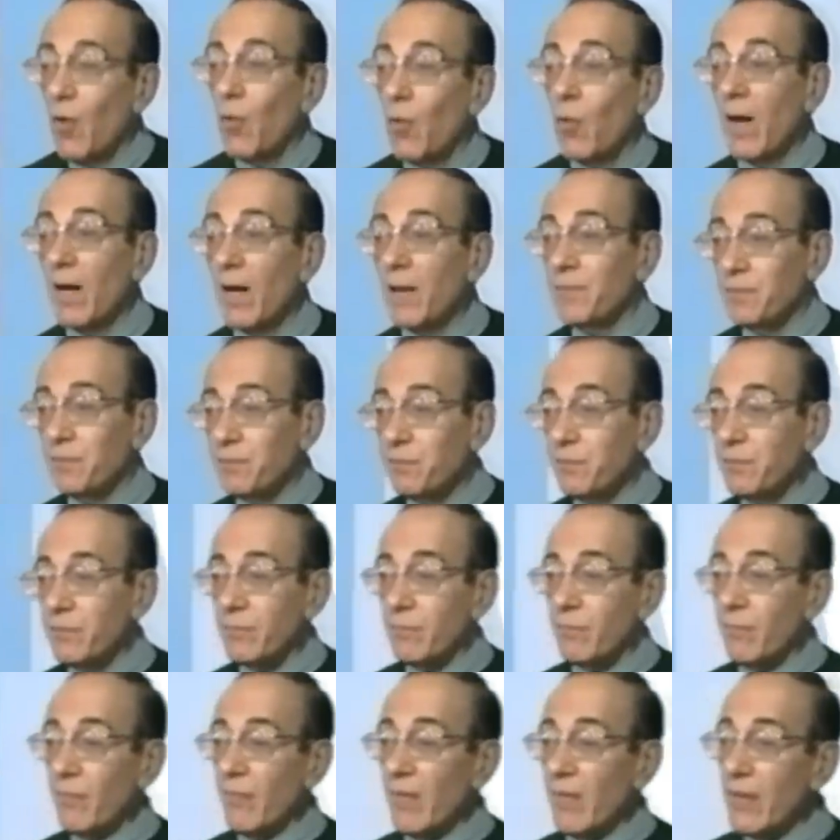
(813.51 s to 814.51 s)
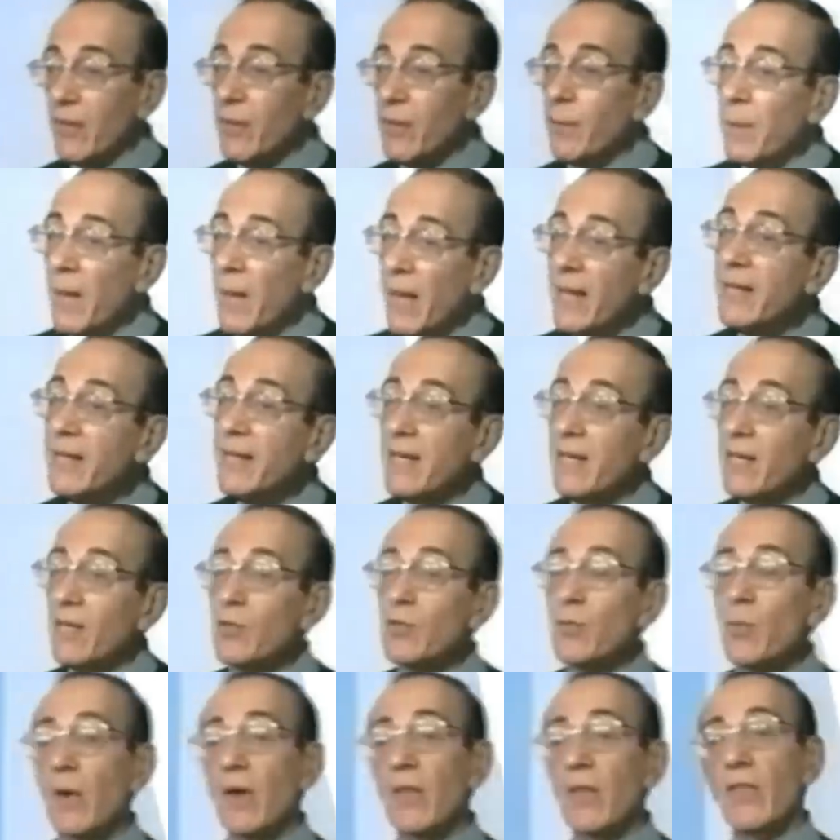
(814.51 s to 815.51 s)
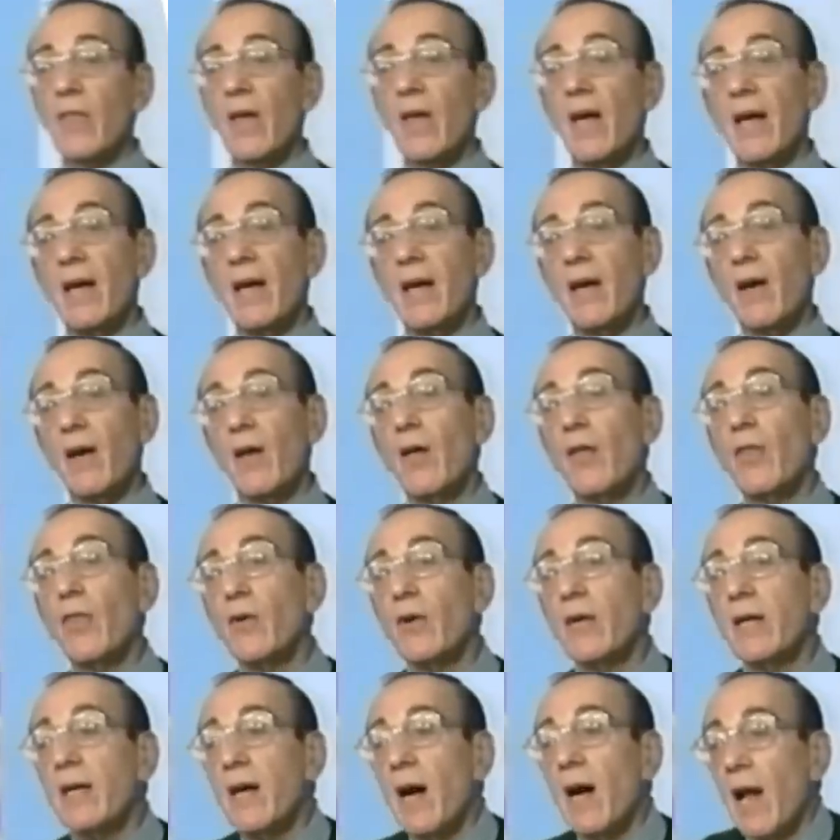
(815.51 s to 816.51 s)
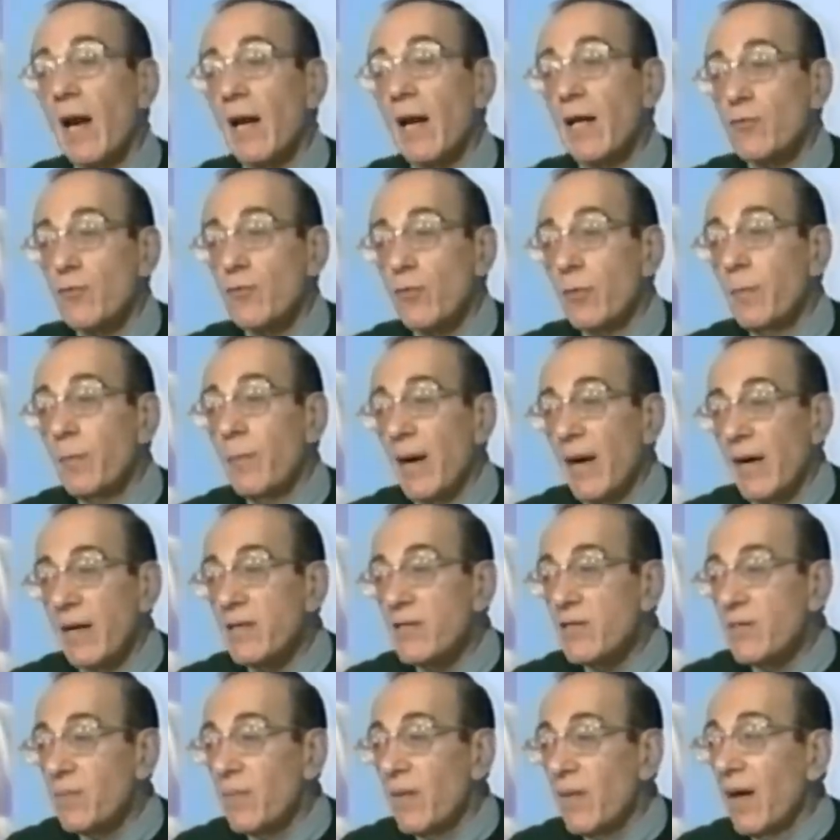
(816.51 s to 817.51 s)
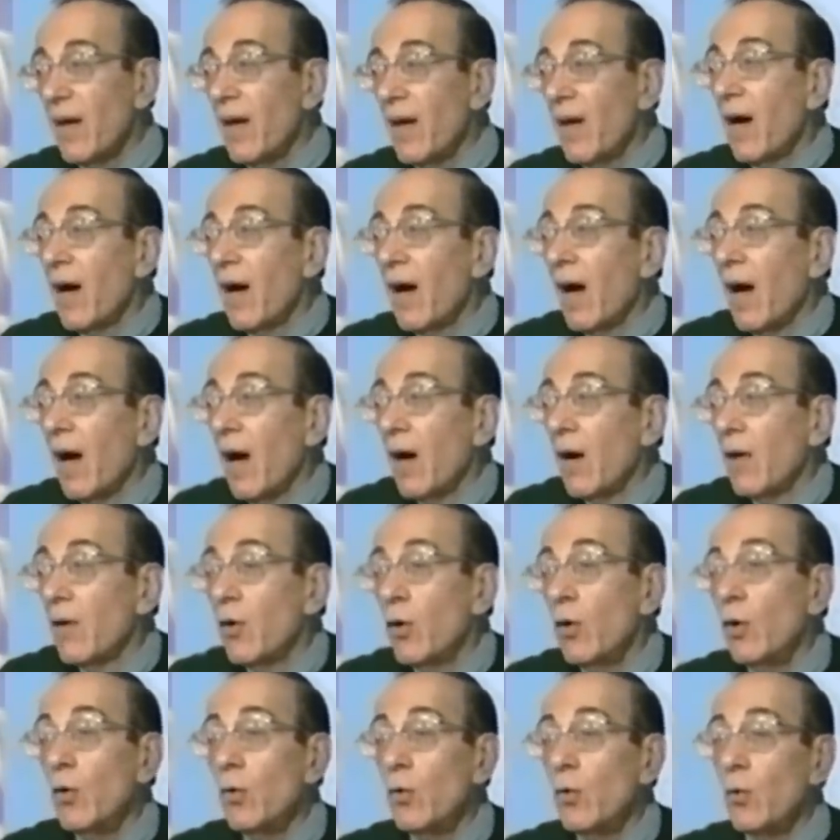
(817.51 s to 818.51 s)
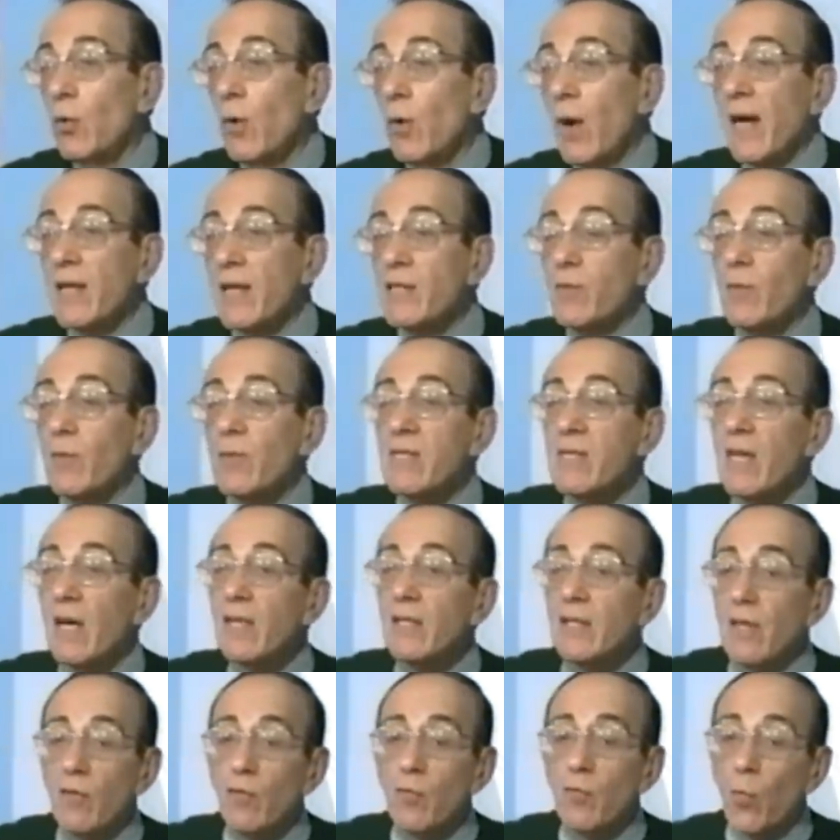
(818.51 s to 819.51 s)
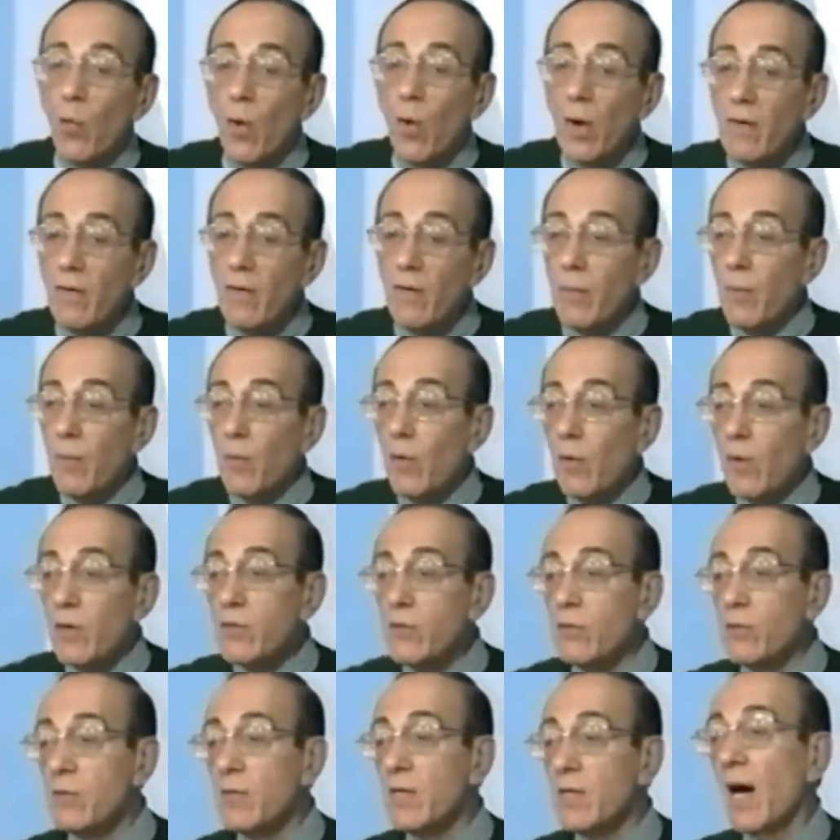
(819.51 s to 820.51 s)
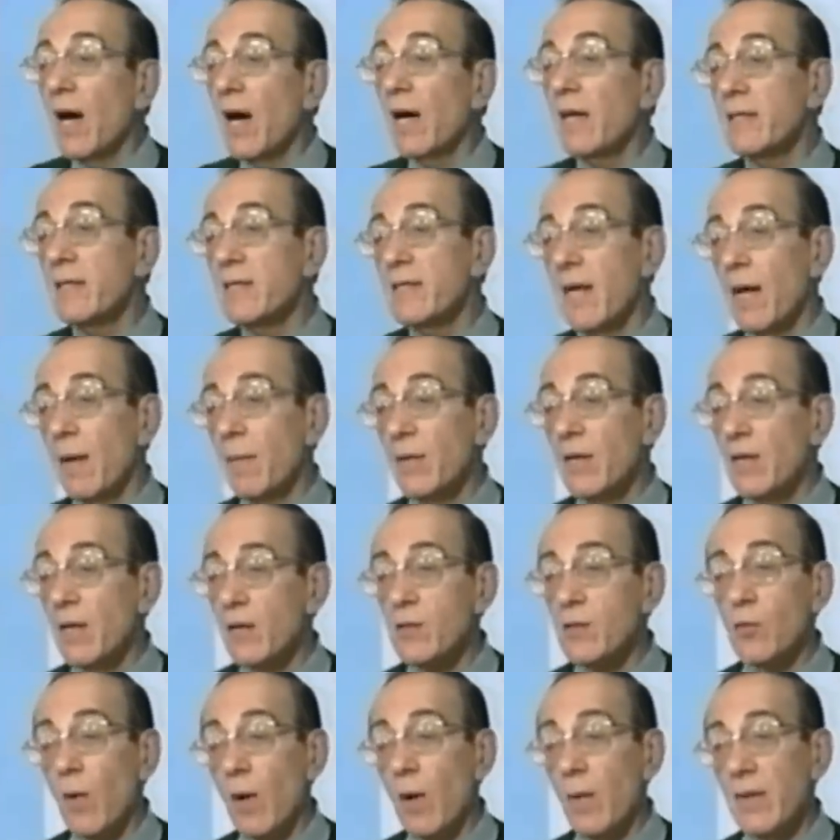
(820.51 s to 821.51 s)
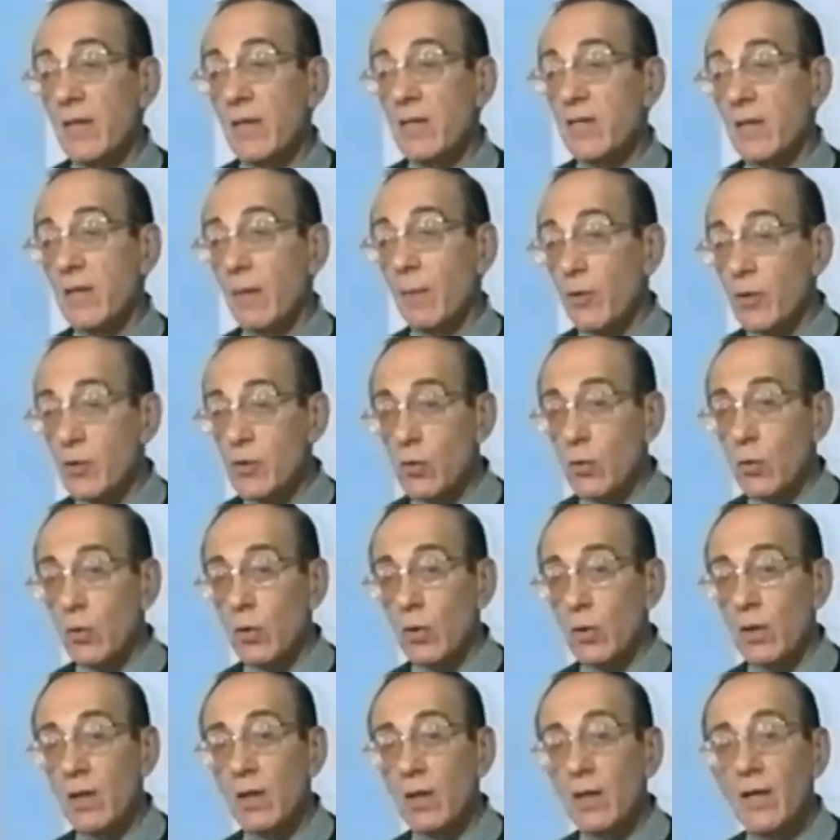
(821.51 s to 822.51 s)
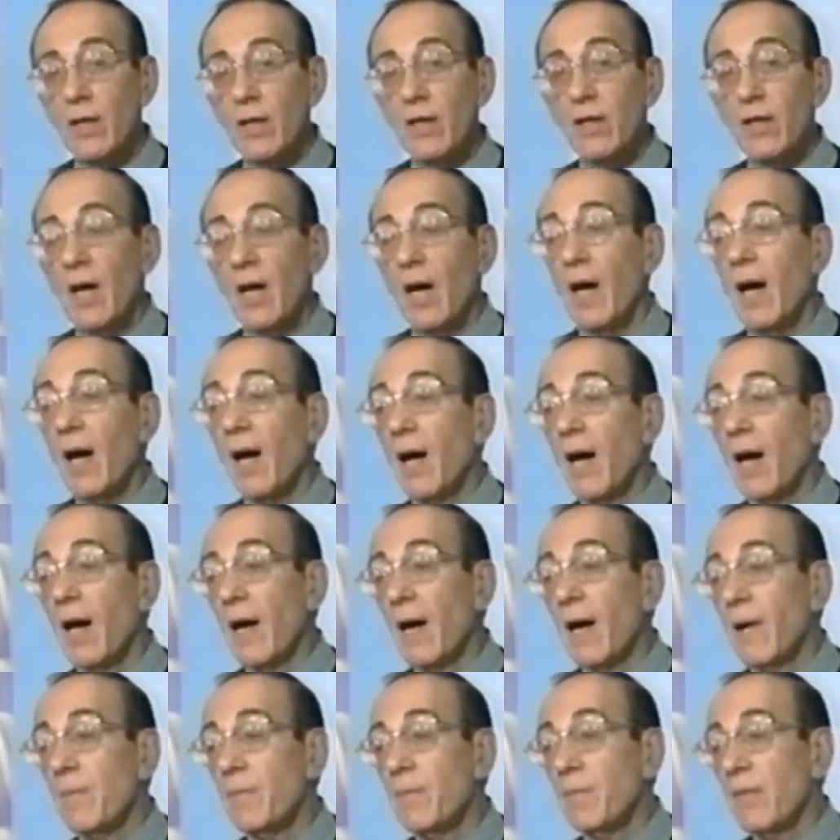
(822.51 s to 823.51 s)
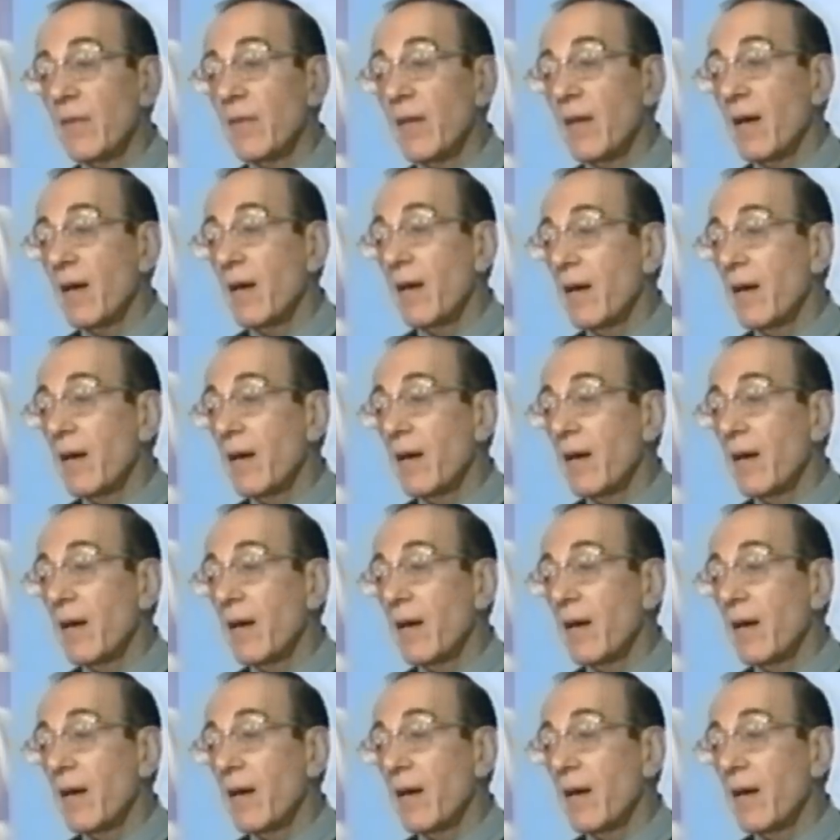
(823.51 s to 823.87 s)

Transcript: Well, the play deals with a, uh, three college roommates uh, who, as a result of one of the boys who's gone to Swami, Swami's summer school um,